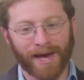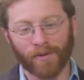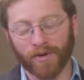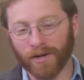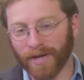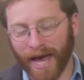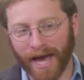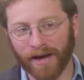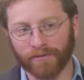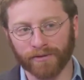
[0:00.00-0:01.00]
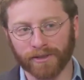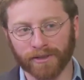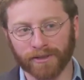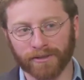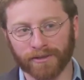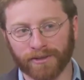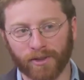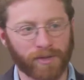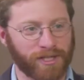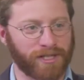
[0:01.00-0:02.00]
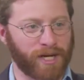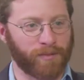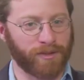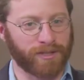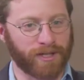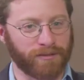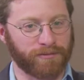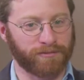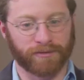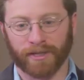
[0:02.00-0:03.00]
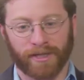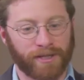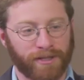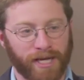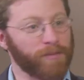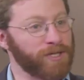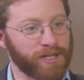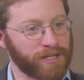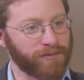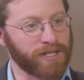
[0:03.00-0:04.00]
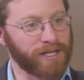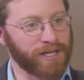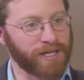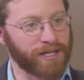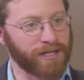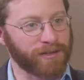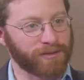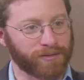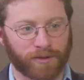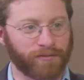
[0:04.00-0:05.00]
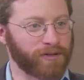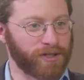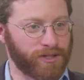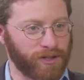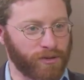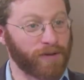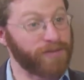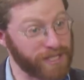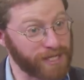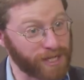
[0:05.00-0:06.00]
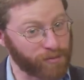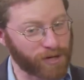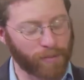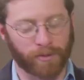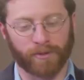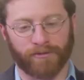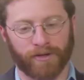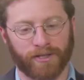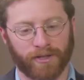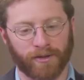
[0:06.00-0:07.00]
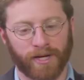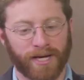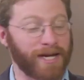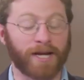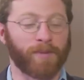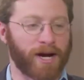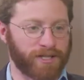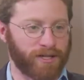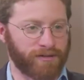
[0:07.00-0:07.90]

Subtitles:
We don't have too much examples of images of the deity referred to, of the deity proper referred to, in any positive